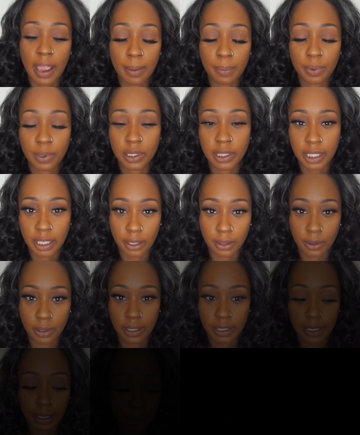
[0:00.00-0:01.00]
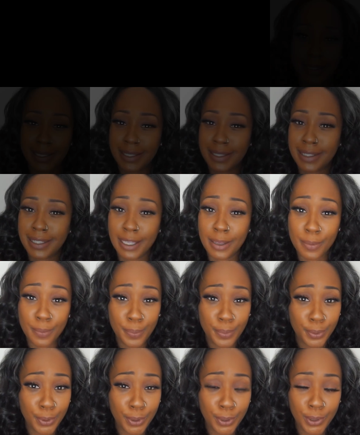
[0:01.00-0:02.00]
I put that on there. The
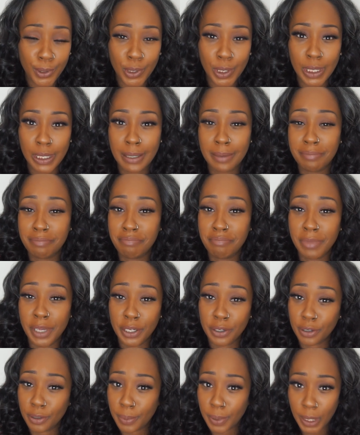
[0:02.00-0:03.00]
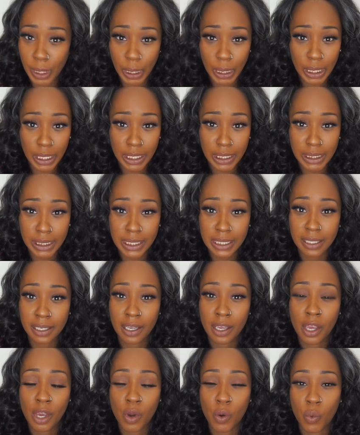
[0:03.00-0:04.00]
simple middle part
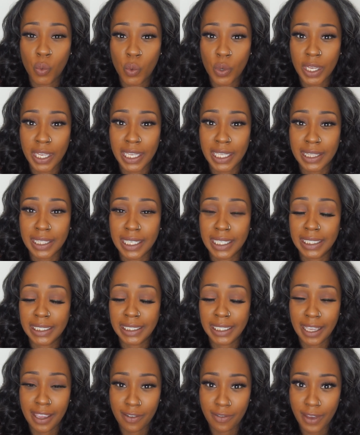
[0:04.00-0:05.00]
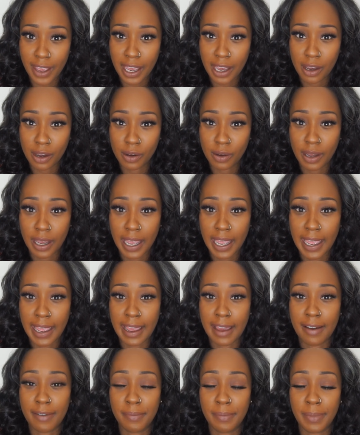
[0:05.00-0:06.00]
with a leave out. I
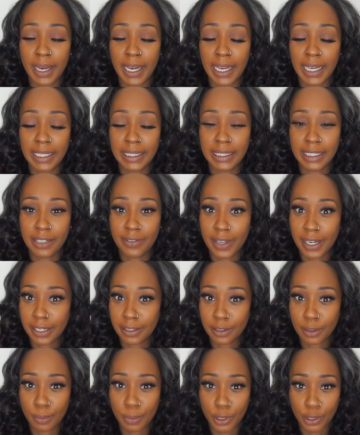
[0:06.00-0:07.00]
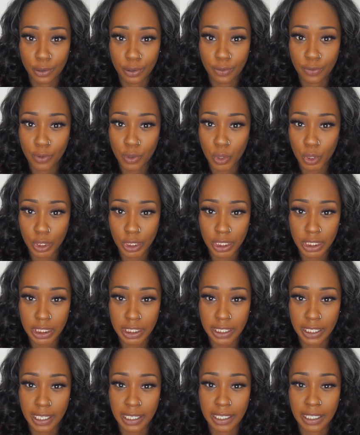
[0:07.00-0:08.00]
have my leave out in the middle, of course,
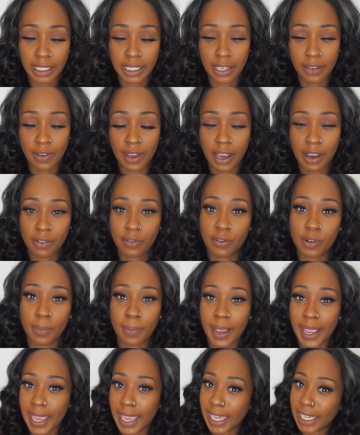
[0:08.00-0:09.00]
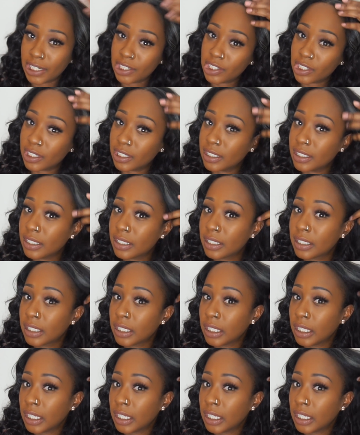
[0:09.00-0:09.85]
and the leave out for my edges.